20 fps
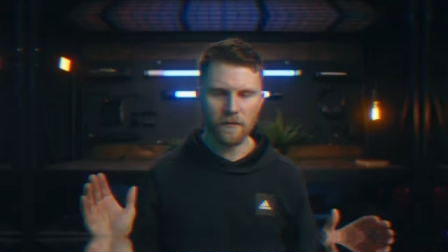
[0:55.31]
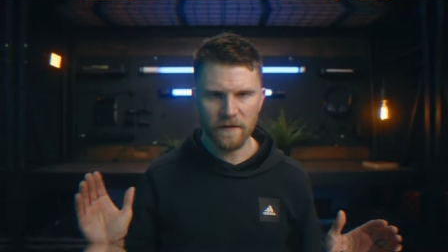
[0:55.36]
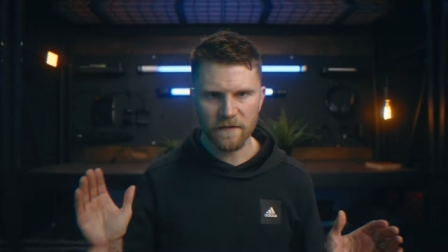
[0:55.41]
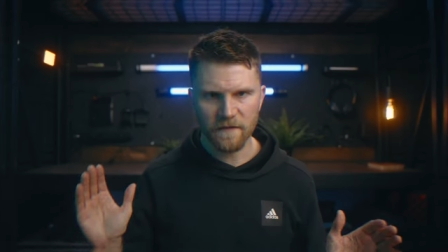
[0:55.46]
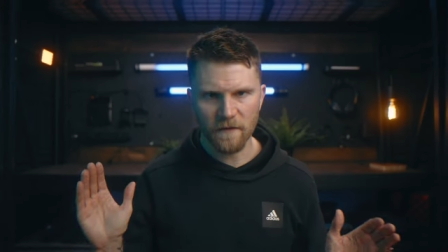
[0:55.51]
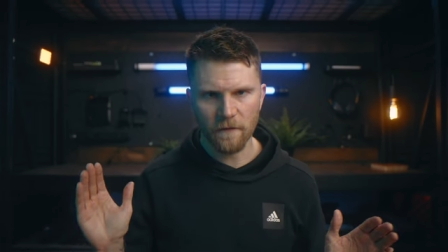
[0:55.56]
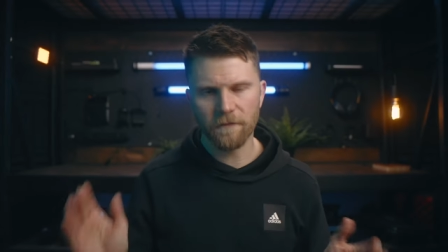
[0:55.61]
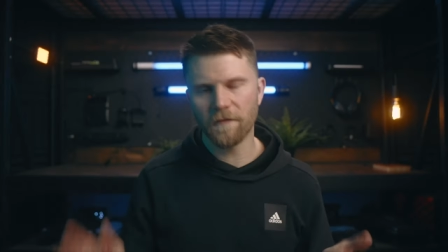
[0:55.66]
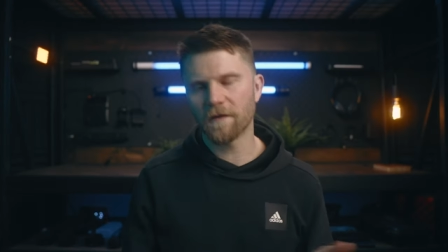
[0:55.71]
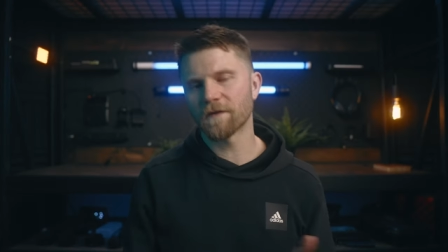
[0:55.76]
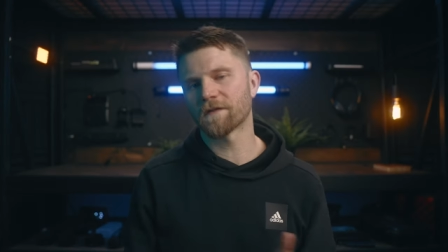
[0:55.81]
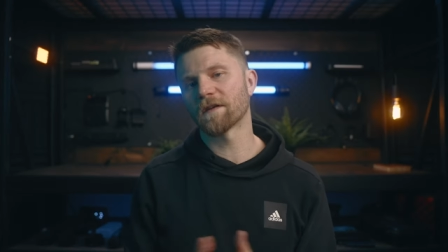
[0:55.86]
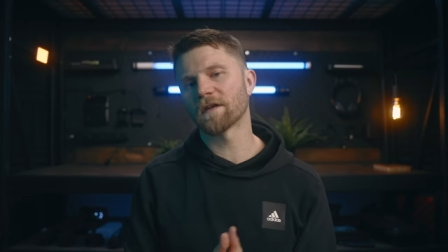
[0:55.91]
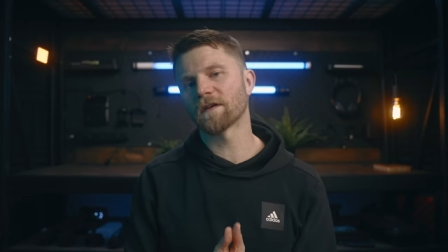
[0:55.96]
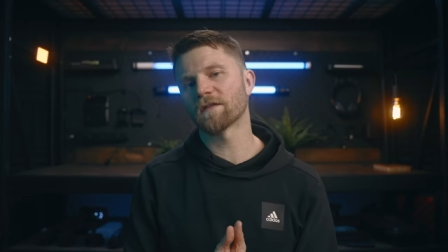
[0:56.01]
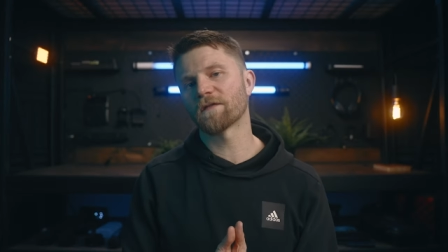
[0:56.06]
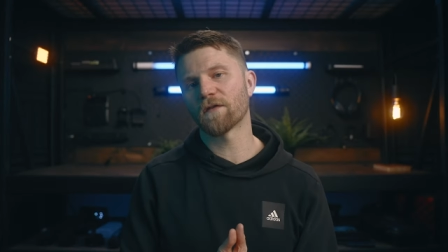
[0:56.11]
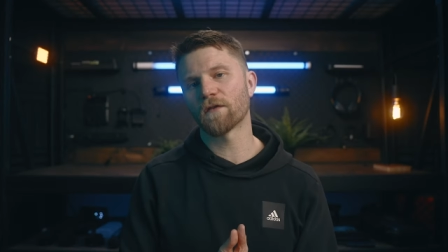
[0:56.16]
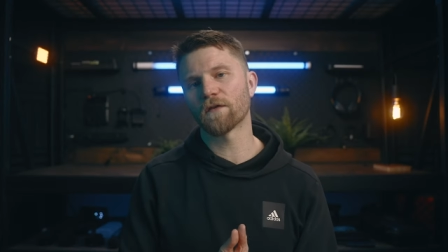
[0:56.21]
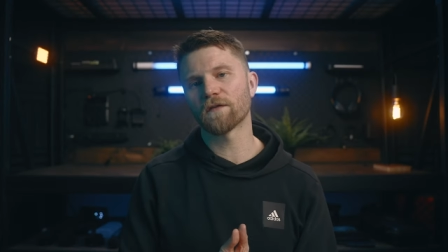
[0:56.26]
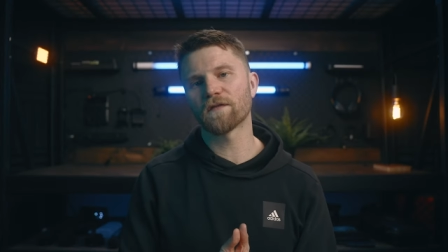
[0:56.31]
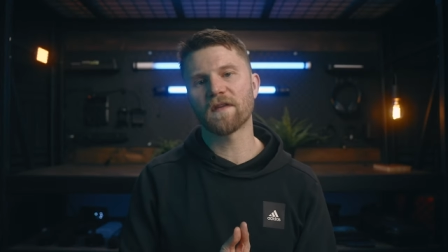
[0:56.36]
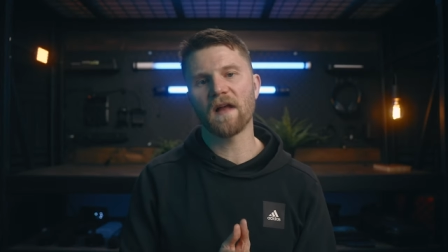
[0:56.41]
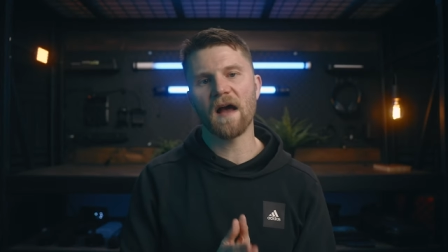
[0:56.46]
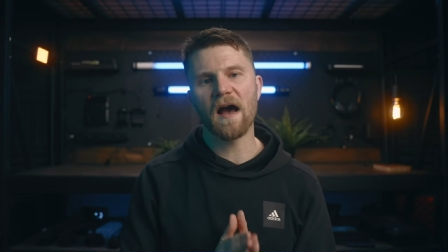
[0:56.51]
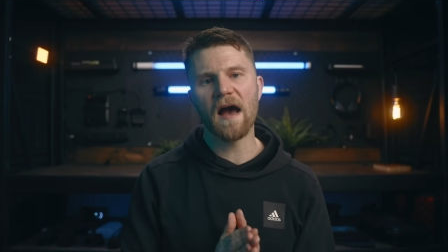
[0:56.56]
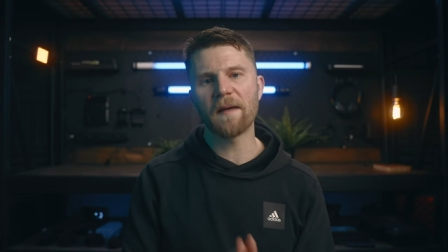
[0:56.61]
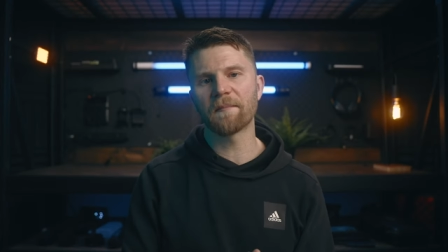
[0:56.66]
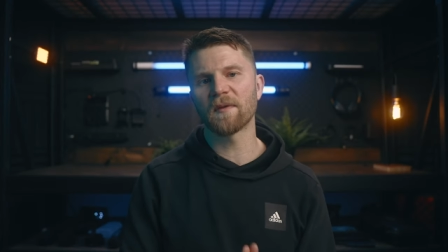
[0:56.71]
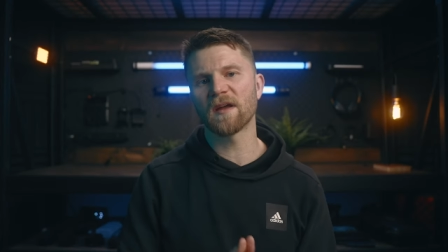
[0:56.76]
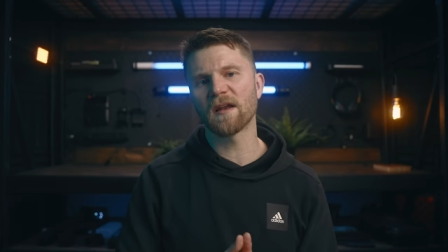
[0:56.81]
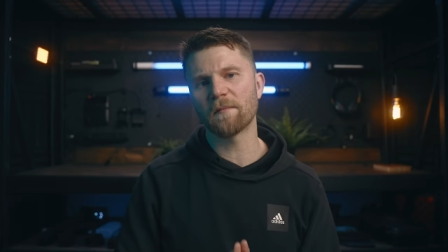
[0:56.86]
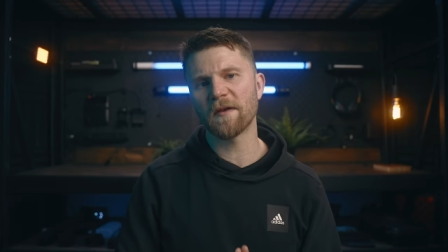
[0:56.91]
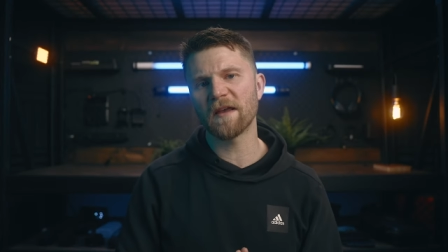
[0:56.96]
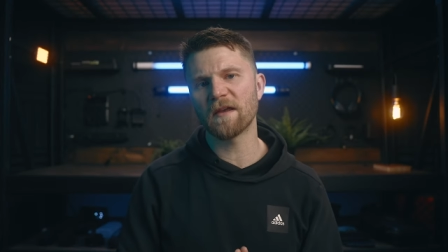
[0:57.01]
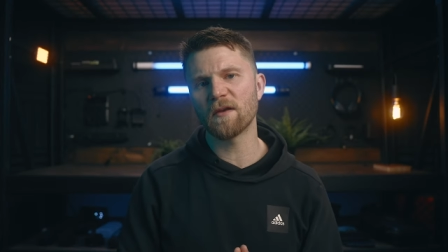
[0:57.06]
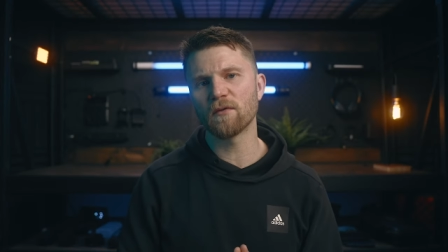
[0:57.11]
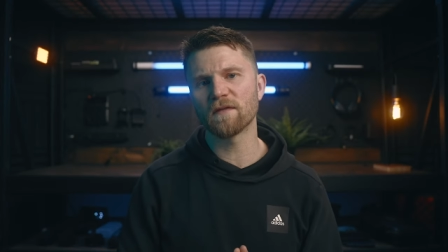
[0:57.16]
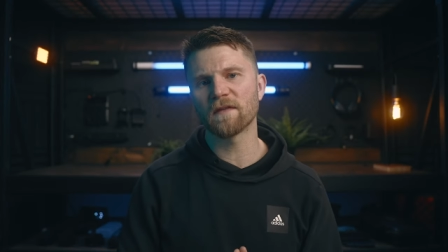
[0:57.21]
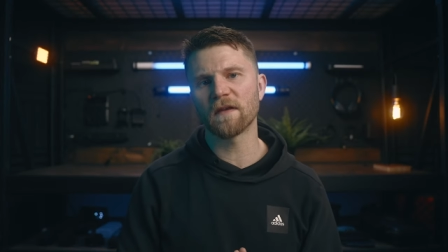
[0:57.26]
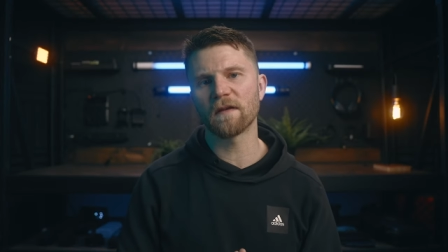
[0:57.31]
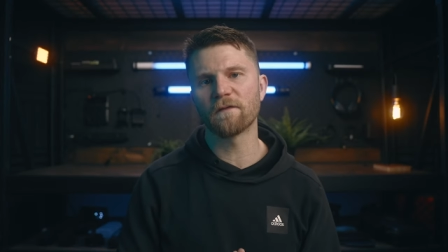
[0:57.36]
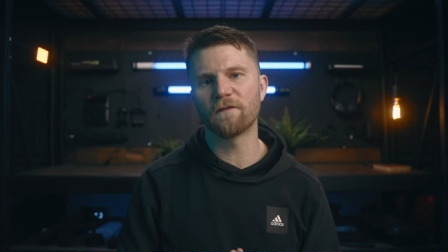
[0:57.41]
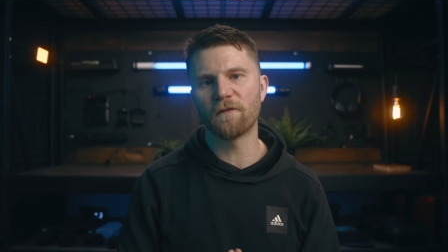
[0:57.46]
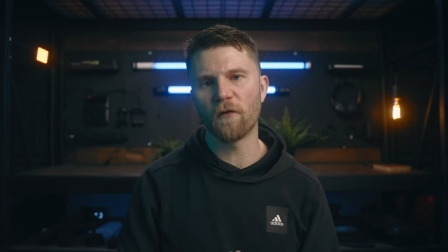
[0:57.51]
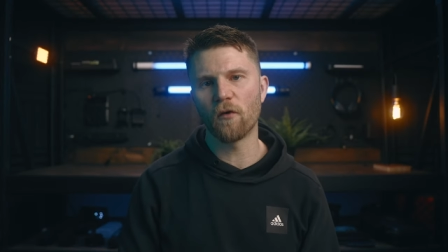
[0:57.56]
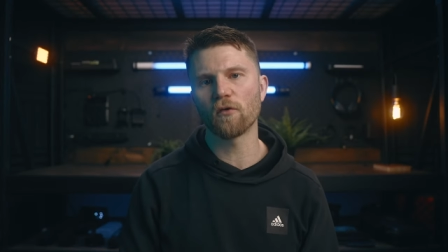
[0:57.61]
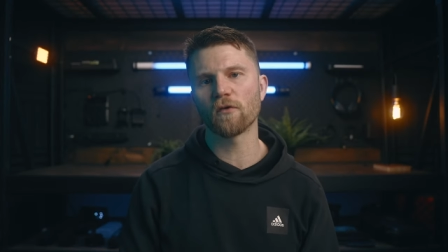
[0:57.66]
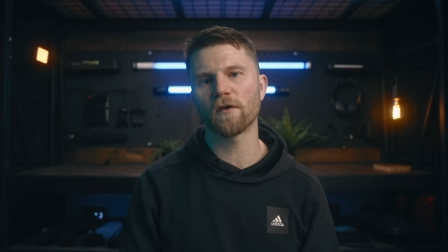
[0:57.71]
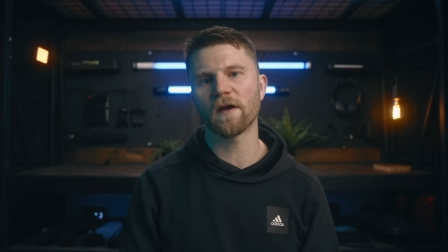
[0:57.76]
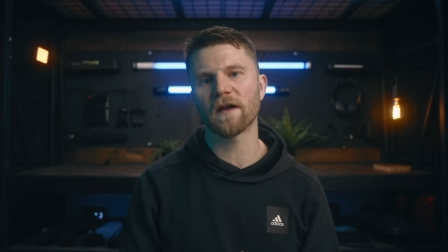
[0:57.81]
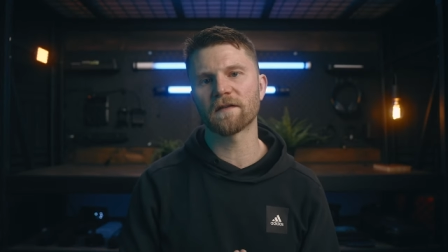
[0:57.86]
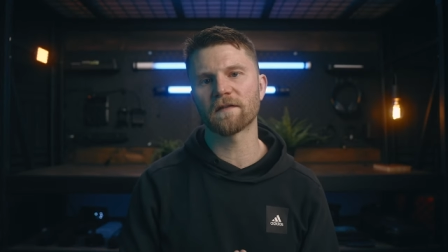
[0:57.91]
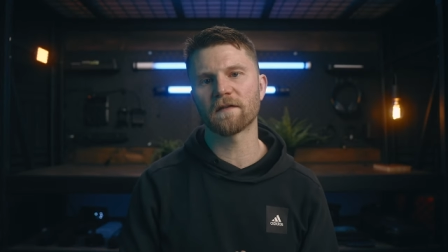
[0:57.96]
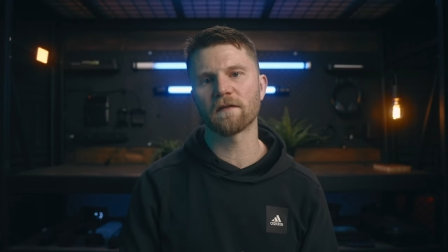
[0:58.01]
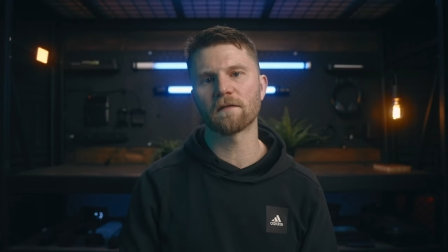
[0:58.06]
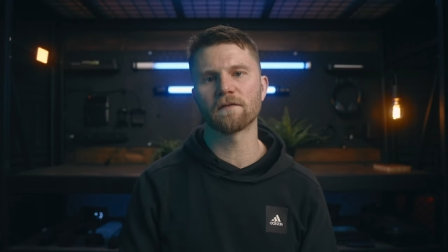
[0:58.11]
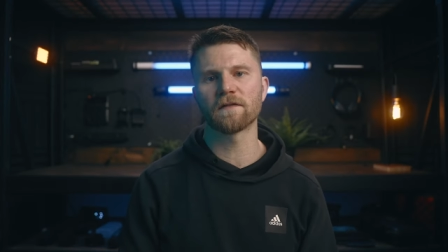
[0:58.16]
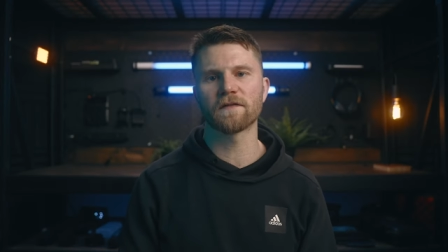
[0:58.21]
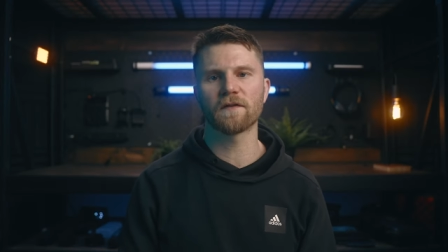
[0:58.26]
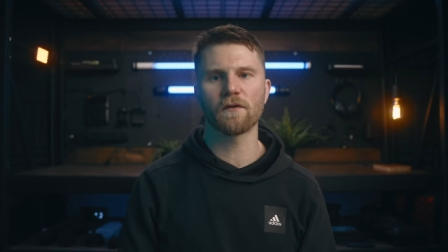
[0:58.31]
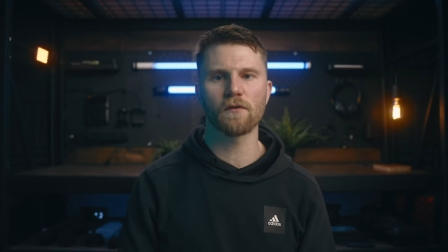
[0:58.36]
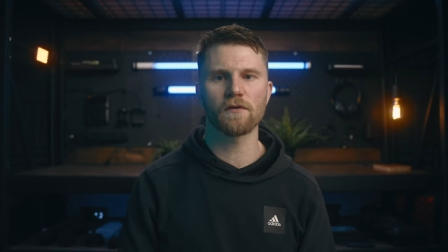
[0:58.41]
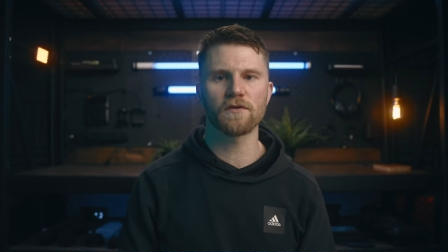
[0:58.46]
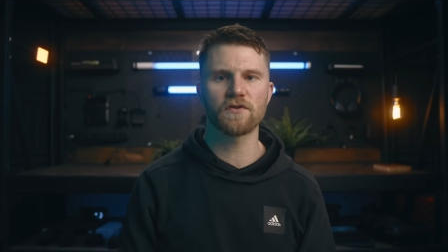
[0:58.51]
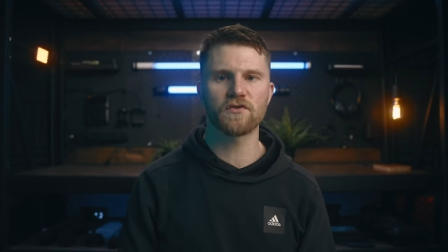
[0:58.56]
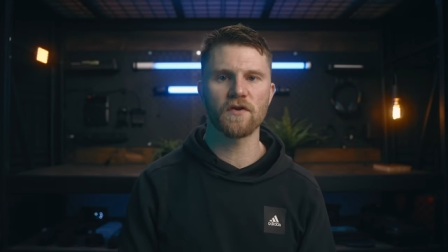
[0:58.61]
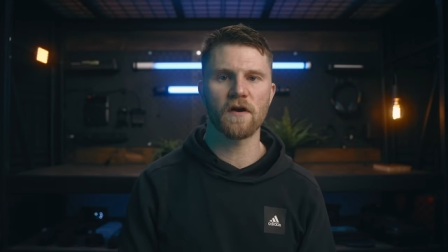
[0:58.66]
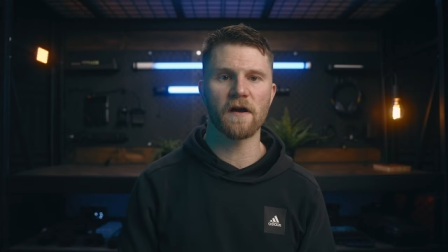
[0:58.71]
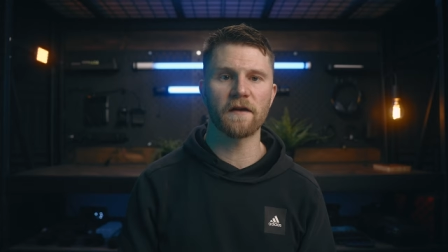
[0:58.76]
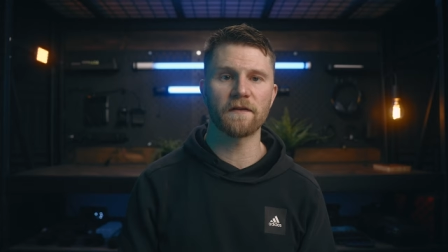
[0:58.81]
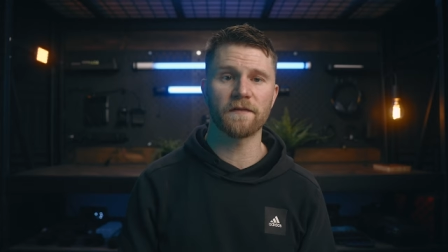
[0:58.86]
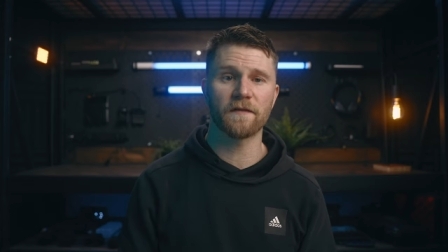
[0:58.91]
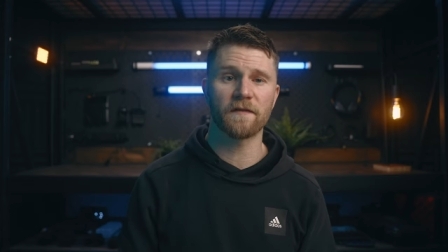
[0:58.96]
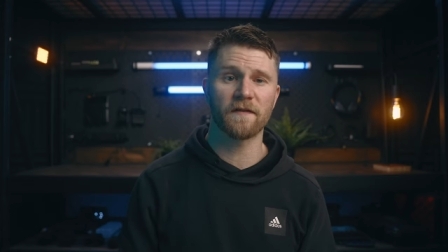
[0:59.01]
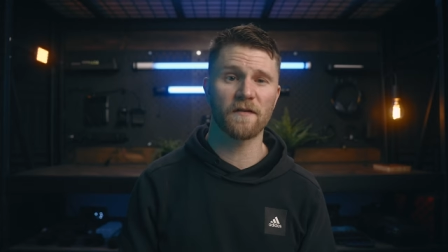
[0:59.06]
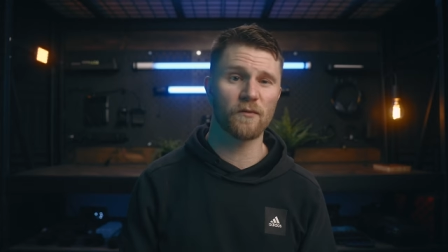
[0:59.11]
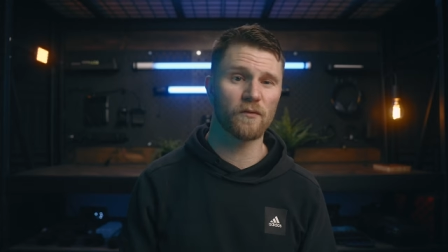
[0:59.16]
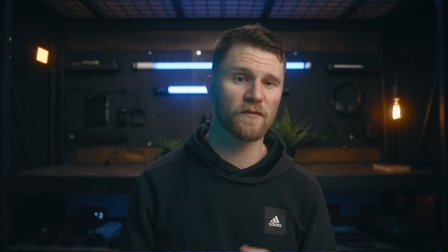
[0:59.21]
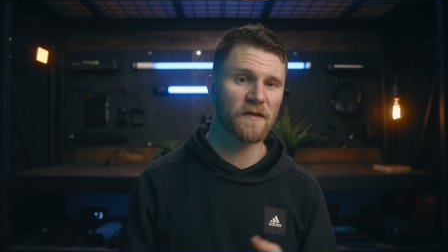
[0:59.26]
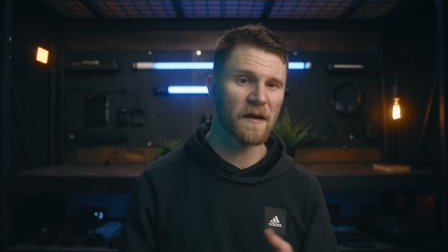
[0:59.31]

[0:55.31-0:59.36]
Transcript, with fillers: right, so first things first, I'm gonna be using four external storage drives to